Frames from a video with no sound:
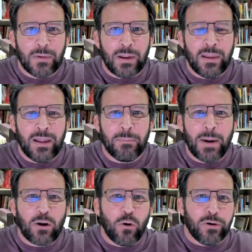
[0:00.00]
and then
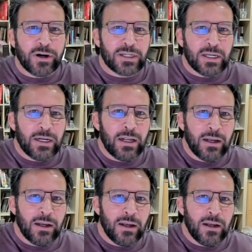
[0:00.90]
by Quarterson
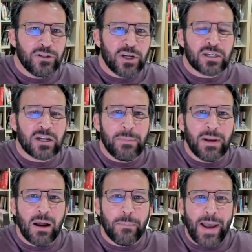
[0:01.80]
Jessica
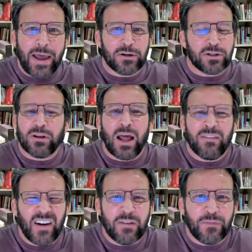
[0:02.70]
Milan Patterson. Not
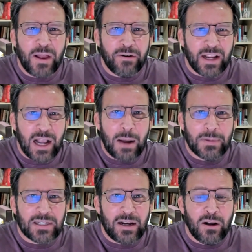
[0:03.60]
very flattering
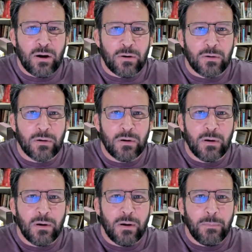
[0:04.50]
comments, I know,
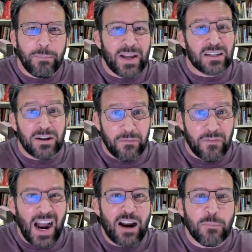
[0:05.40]
because they're
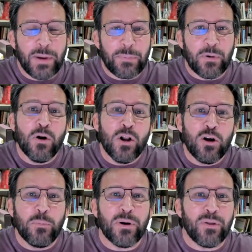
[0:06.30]
vile people
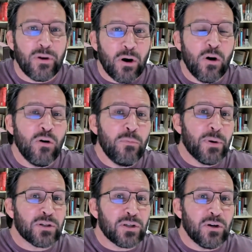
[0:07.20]
who put their own
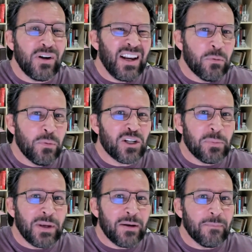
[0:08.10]
personal
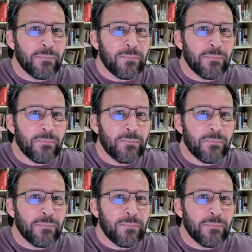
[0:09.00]
enrichment